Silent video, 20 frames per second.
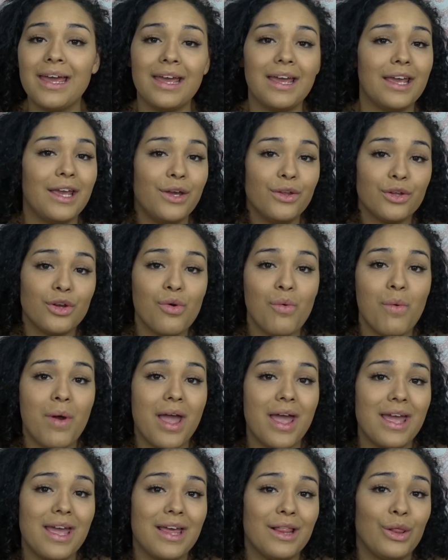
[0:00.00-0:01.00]
either
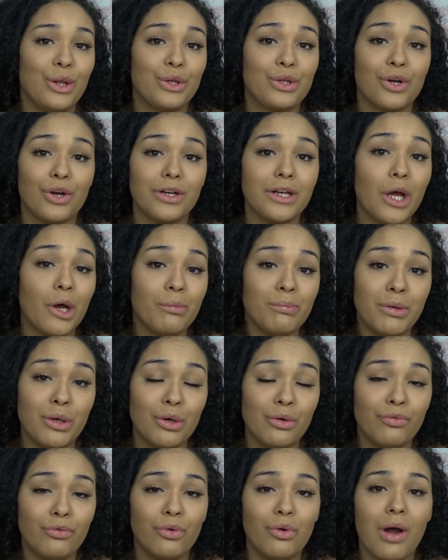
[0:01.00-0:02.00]
way, it turned out
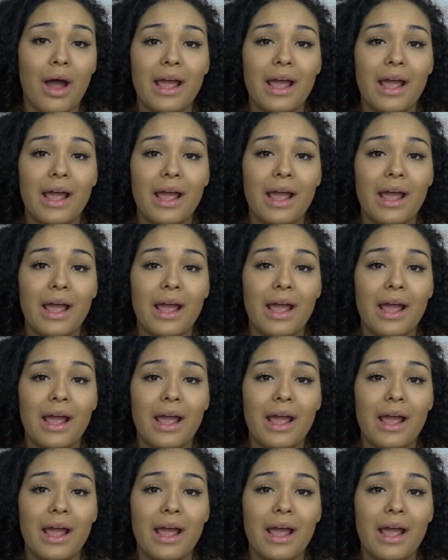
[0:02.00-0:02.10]
beautiful.